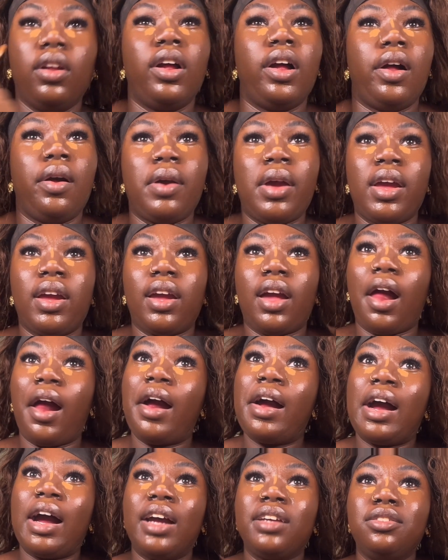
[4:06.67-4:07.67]
Okay,
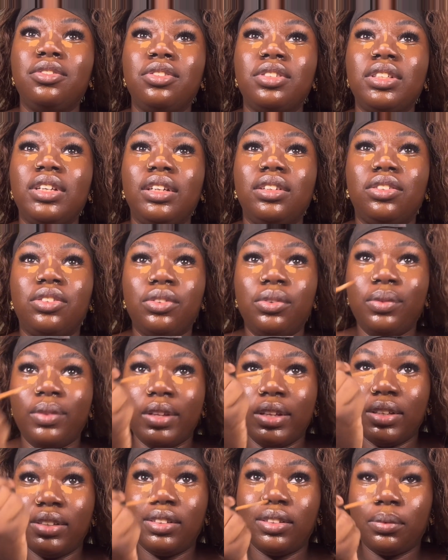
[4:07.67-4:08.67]
I usually do
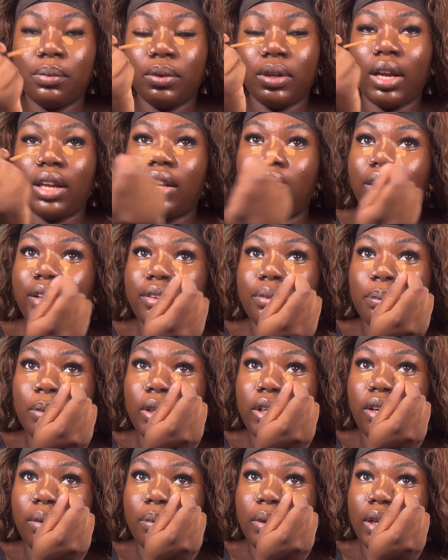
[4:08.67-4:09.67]
this when I like put
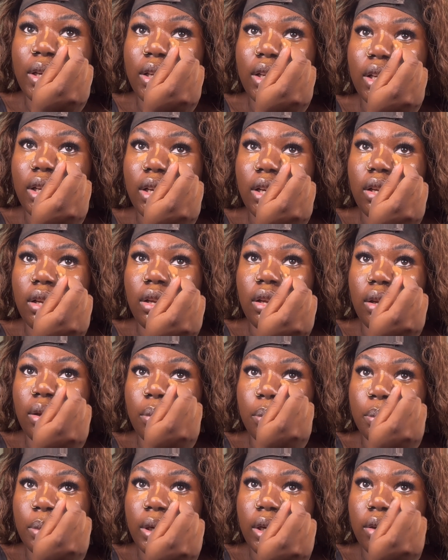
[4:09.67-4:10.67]
on my like
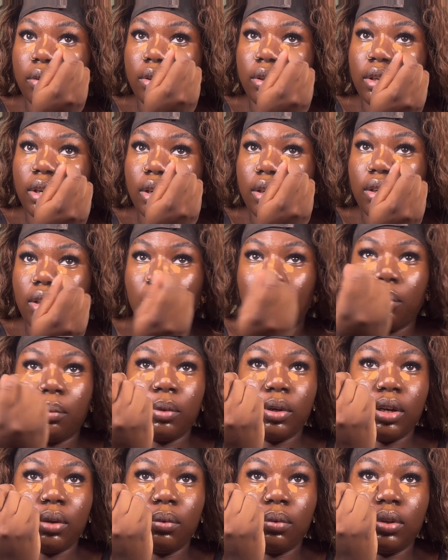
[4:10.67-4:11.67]
powder highlight, but
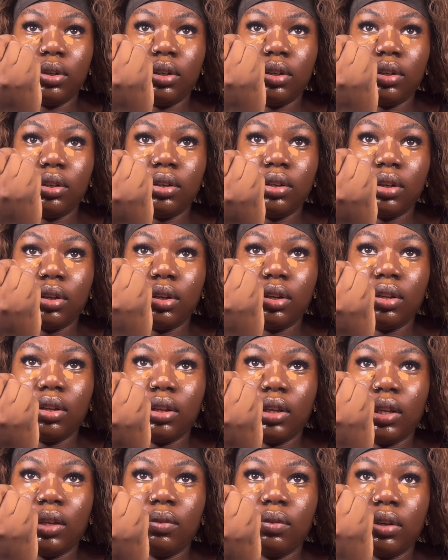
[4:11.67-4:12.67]
I wonder
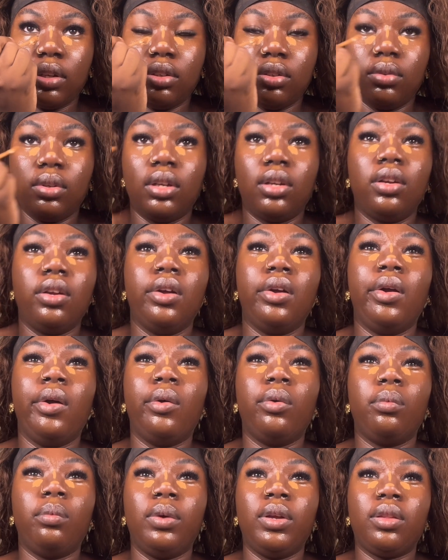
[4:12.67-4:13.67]
if I do it
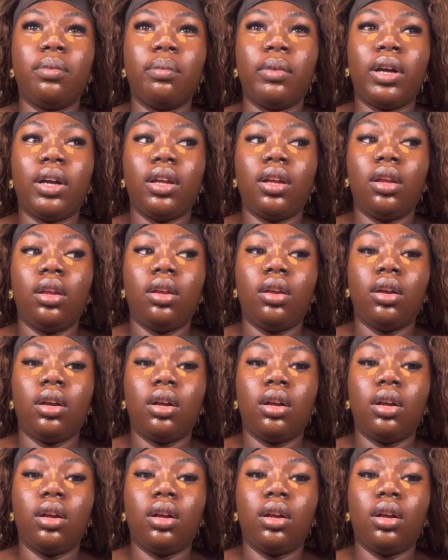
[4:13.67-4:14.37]
with my